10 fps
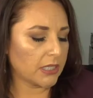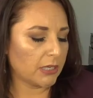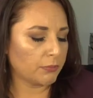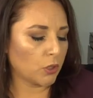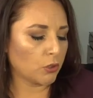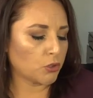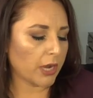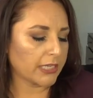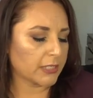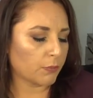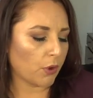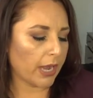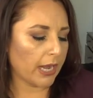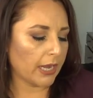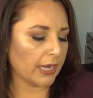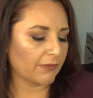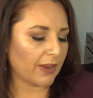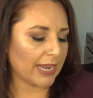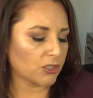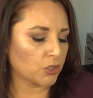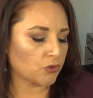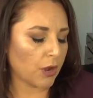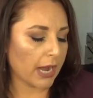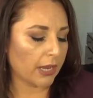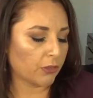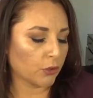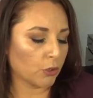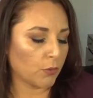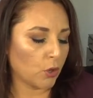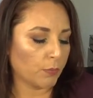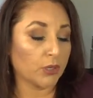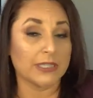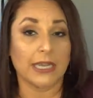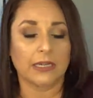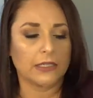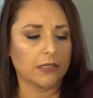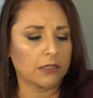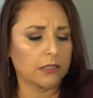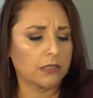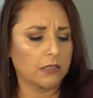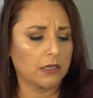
the Blow Dry Spray Advanced Dry Thermal Protectant.